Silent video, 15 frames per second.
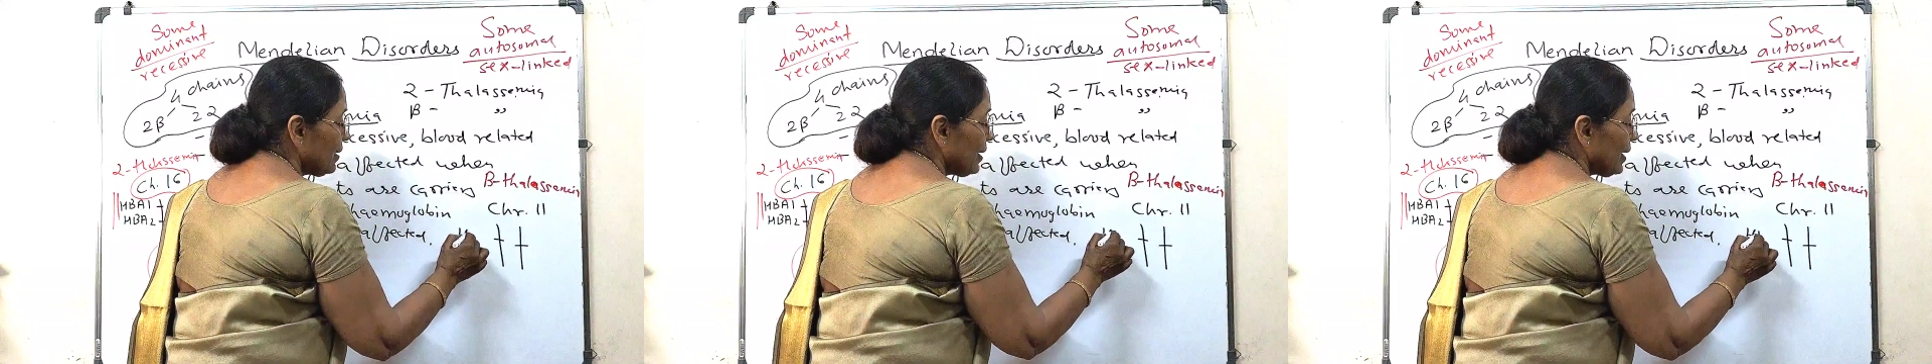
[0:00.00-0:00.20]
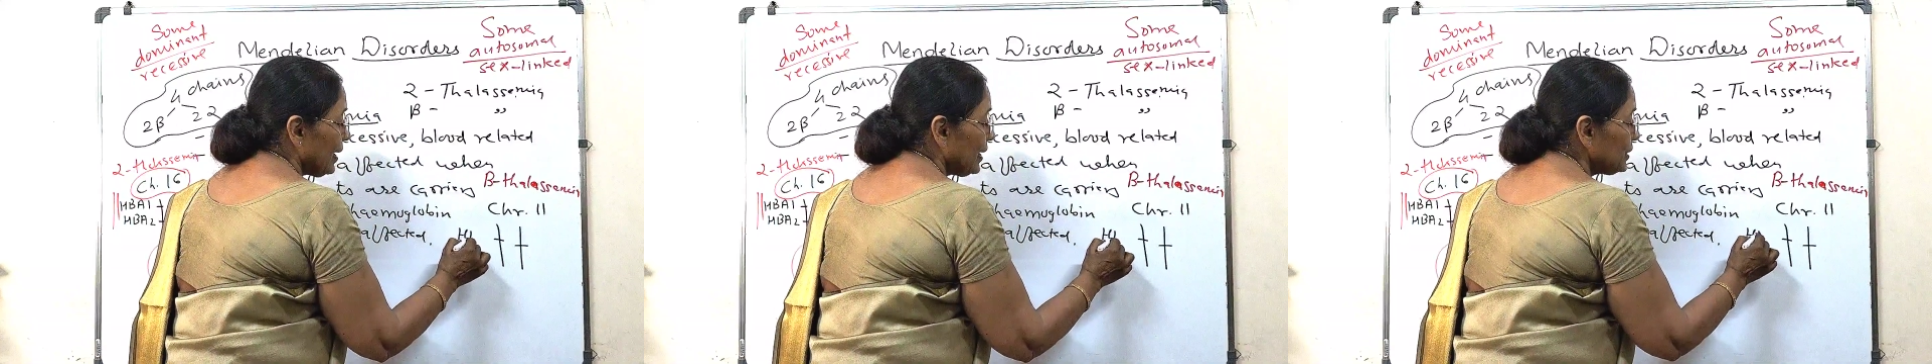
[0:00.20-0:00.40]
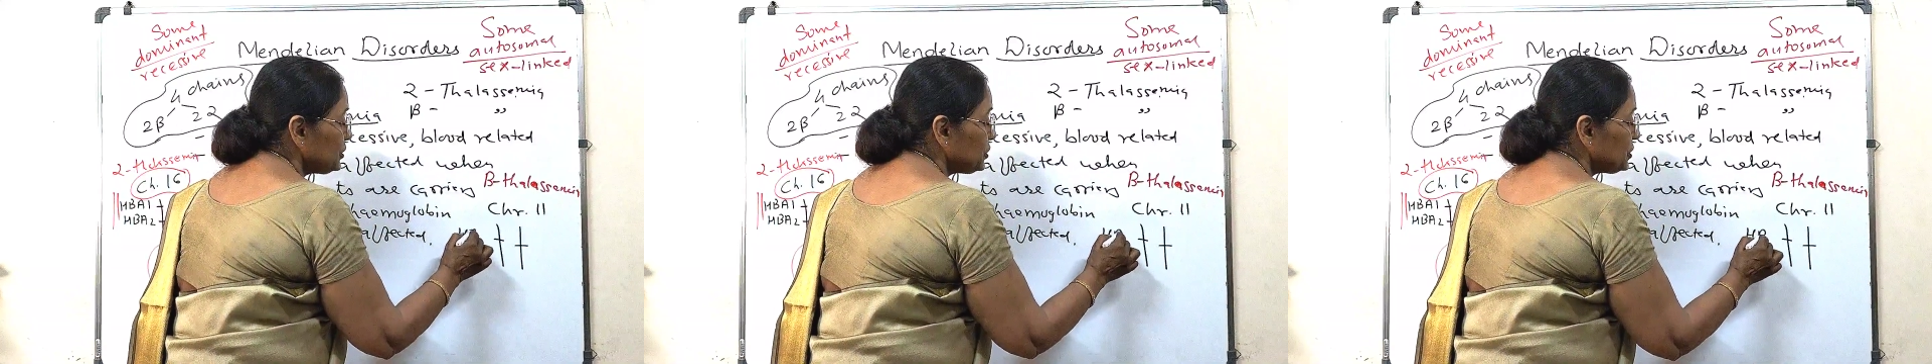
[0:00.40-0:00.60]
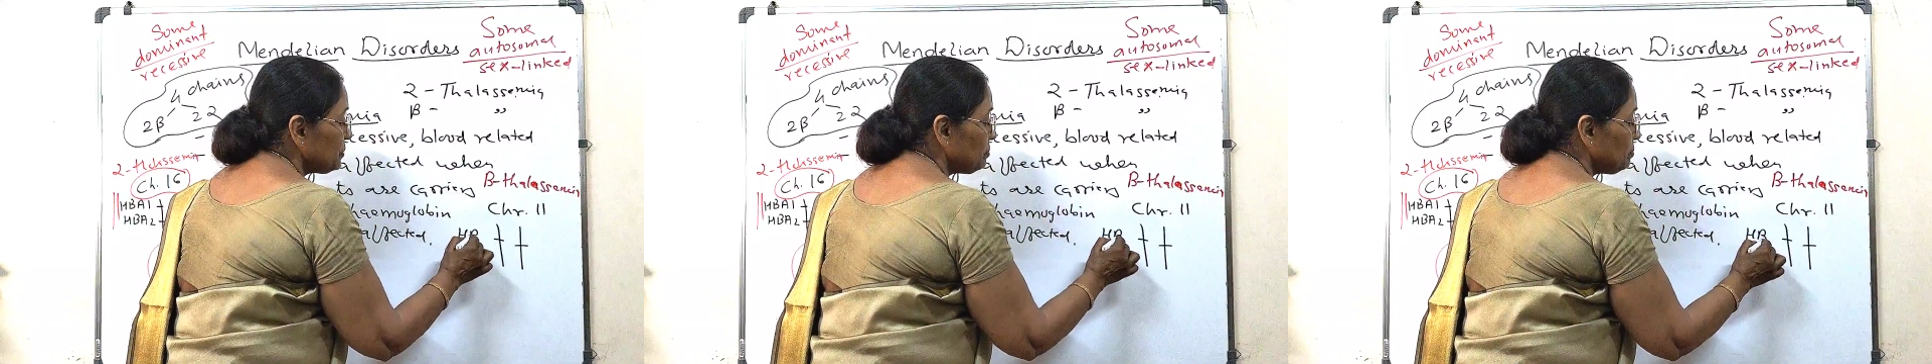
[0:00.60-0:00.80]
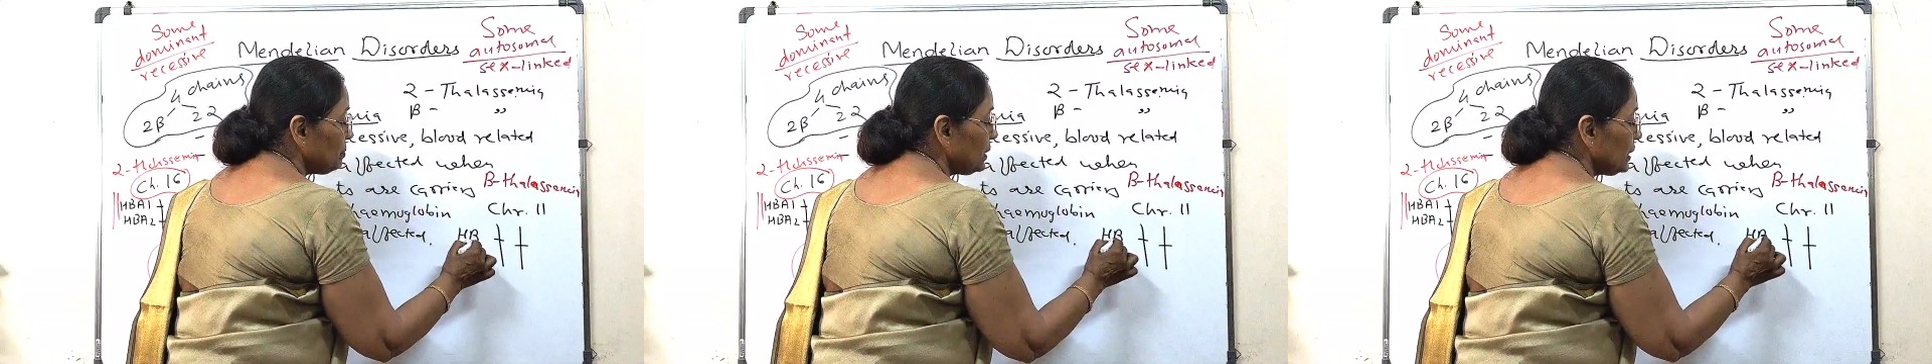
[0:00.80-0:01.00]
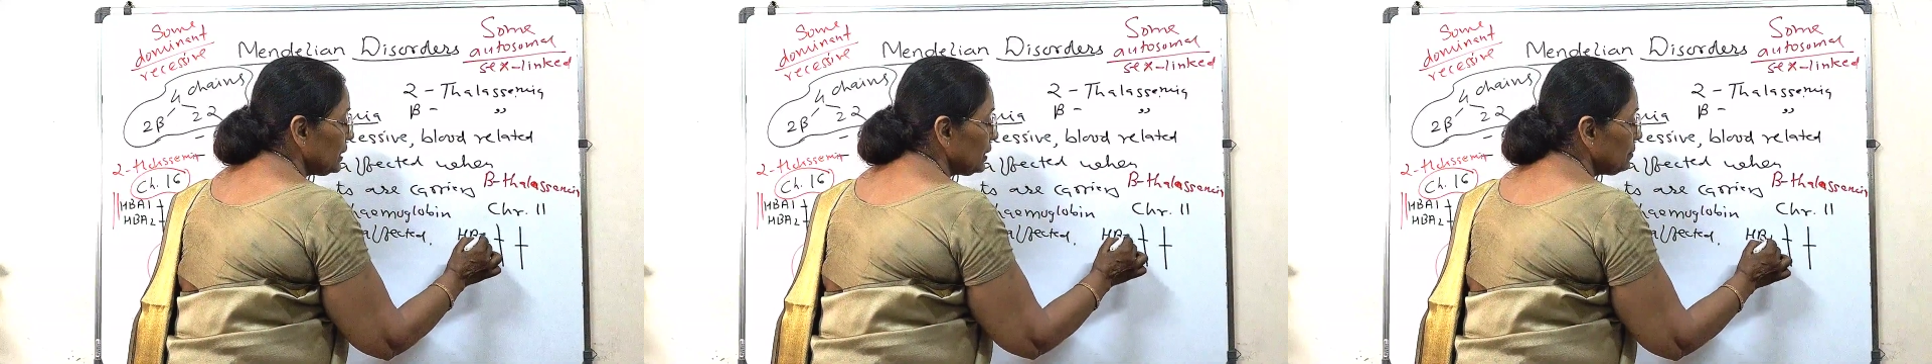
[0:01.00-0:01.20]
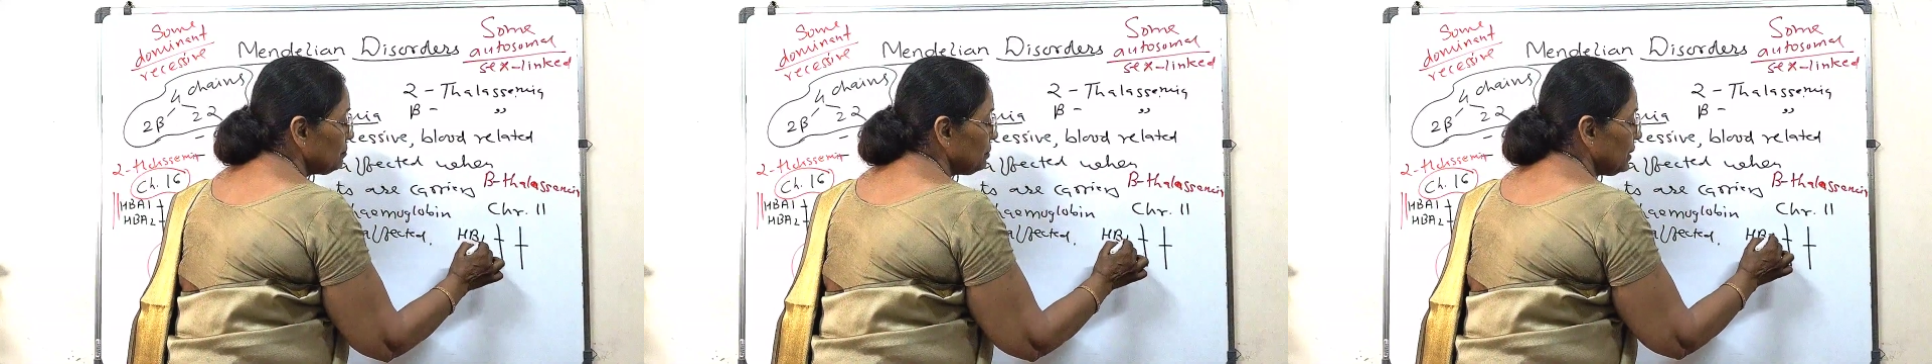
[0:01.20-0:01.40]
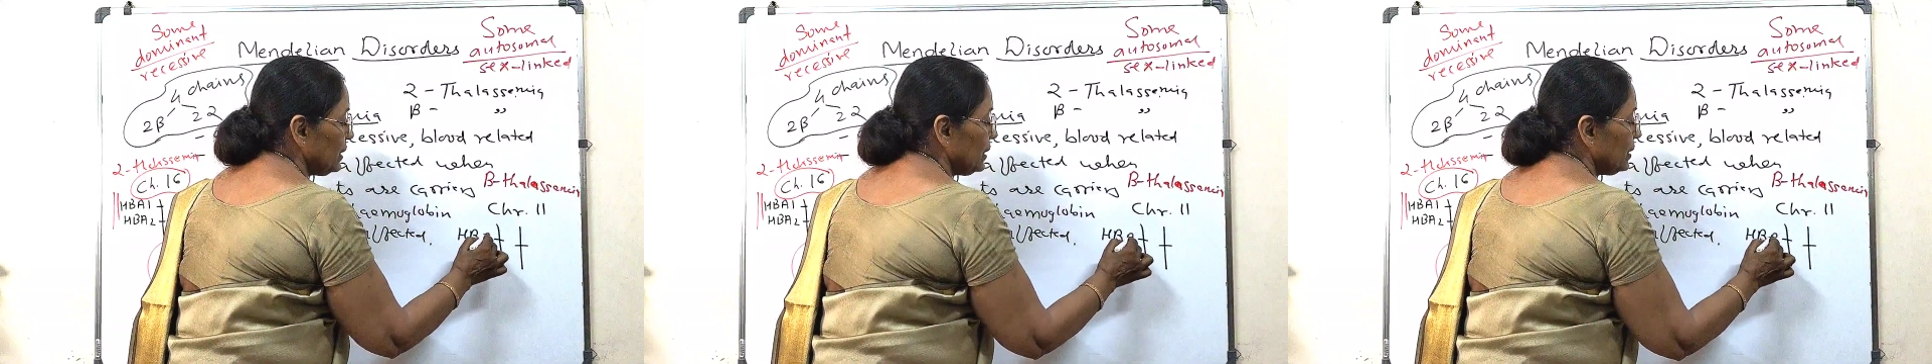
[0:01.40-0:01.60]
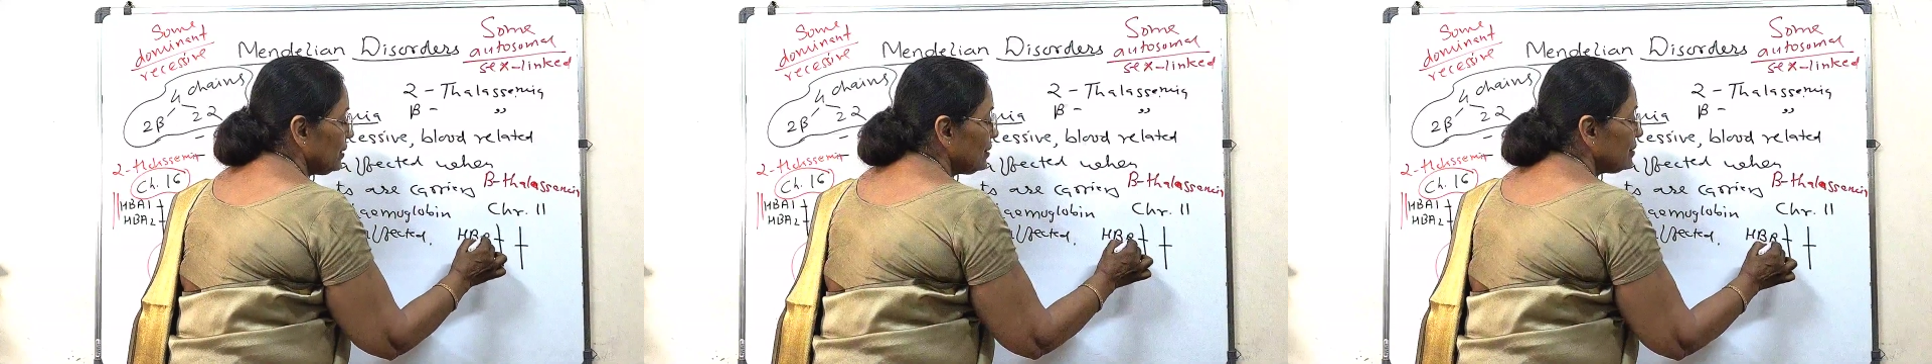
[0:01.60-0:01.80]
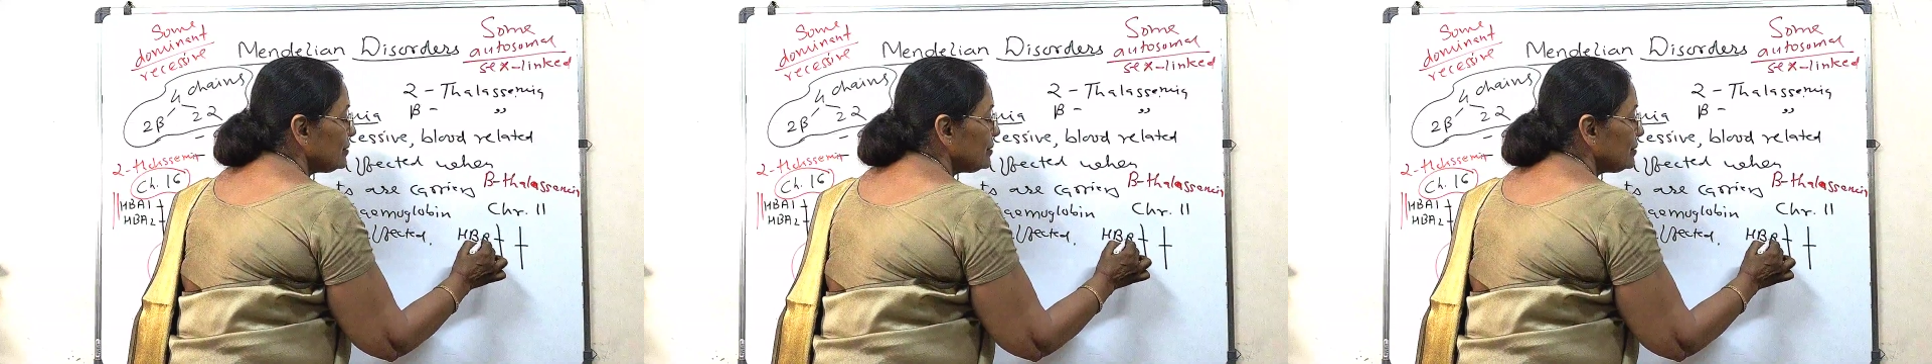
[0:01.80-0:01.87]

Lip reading: HBB.